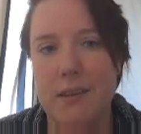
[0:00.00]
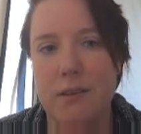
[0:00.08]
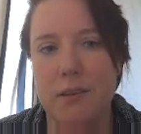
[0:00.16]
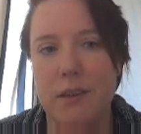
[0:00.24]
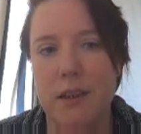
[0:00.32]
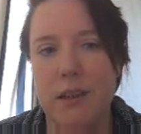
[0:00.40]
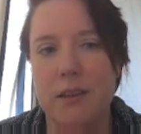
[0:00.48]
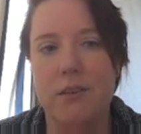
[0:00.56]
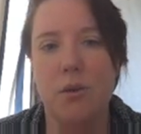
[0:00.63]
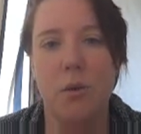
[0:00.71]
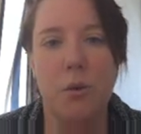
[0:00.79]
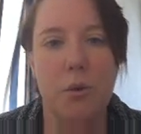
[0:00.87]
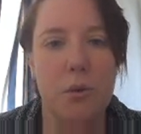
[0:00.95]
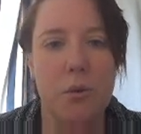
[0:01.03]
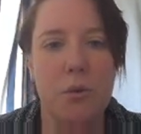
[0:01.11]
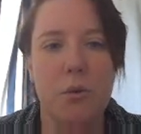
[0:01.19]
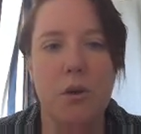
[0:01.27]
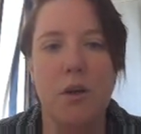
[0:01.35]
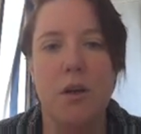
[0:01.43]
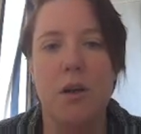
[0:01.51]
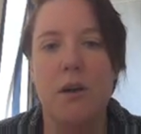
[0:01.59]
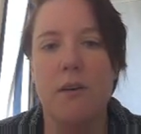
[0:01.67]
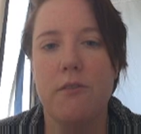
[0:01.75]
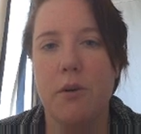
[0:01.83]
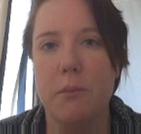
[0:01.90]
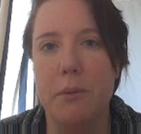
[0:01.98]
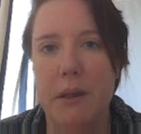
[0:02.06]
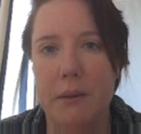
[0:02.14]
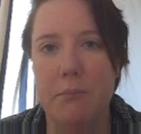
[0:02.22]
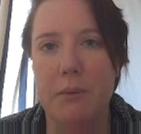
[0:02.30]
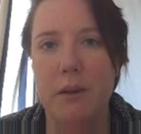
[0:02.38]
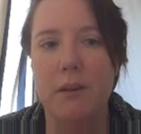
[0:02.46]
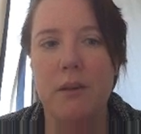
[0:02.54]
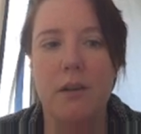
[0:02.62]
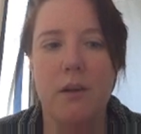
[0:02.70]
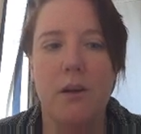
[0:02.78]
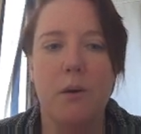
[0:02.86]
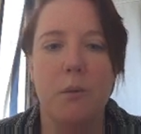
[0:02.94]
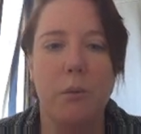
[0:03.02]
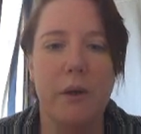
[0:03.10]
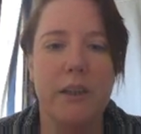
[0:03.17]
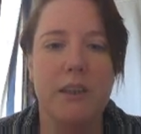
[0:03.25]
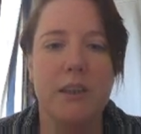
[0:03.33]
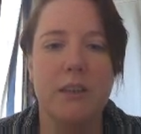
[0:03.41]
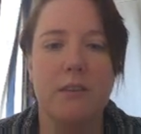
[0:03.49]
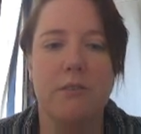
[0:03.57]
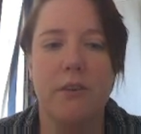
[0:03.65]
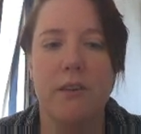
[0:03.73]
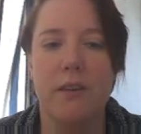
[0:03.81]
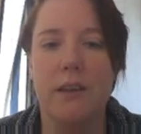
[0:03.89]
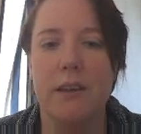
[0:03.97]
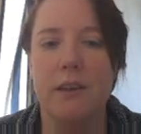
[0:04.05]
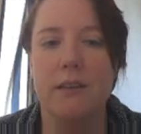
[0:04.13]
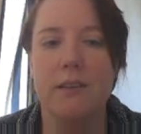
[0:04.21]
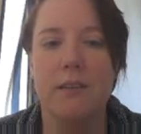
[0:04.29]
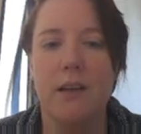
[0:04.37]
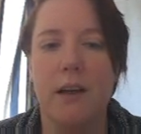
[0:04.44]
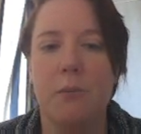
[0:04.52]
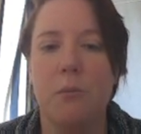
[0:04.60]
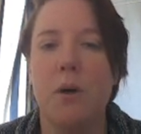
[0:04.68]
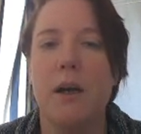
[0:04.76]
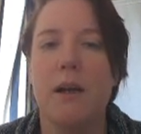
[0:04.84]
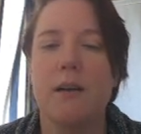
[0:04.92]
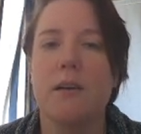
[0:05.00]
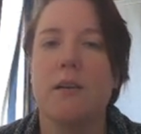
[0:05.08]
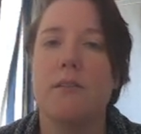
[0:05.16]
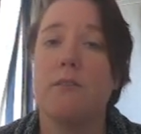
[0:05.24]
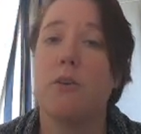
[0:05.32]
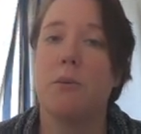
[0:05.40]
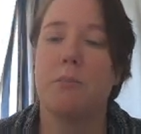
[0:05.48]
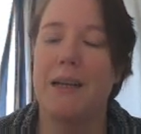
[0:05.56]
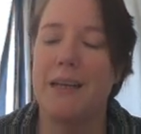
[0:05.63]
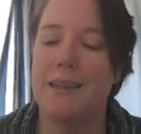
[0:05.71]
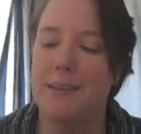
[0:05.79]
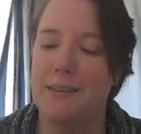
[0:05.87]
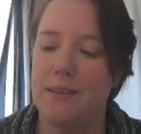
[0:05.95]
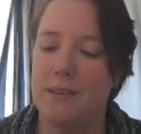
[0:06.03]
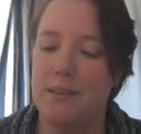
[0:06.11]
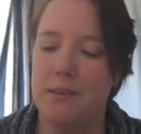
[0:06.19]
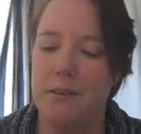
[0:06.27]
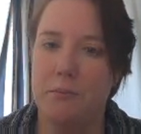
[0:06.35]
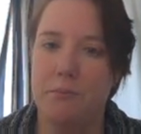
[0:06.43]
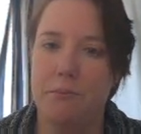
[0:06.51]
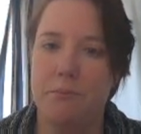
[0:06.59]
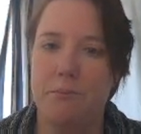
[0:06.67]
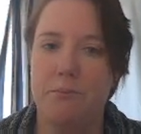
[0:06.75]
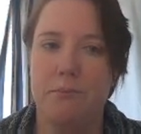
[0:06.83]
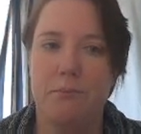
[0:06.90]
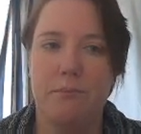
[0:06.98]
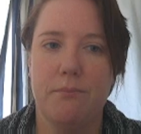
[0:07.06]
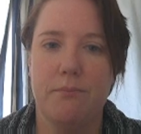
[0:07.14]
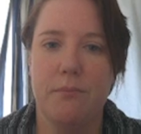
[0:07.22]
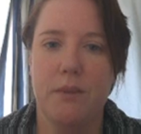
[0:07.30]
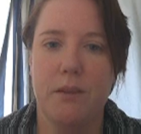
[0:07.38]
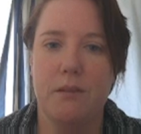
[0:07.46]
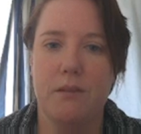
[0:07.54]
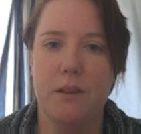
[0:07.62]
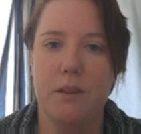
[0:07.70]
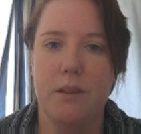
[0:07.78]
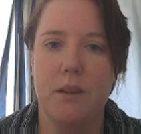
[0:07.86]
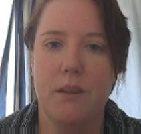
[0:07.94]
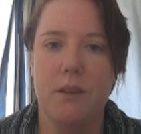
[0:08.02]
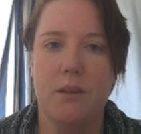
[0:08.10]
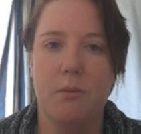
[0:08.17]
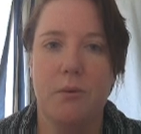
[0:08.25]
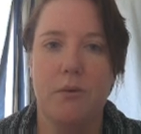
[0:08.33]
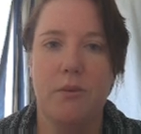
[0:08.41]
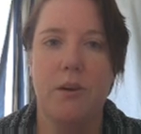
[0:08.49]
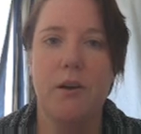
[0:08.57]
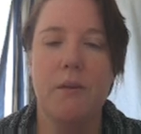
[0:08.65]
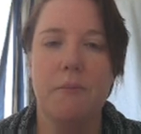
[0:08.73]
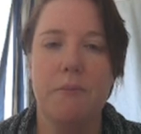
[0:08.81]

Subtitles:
Okay, so who for people, which for things, and where for places. Okay, let's move on.